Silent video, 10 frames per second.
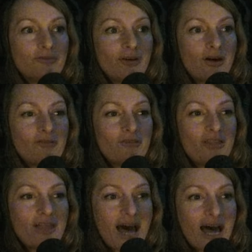of
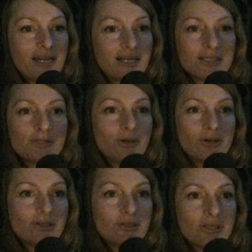that
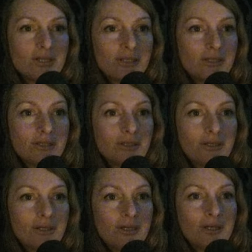experience i didn't
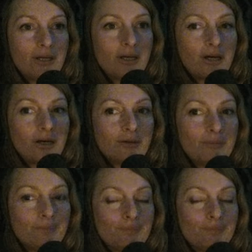um,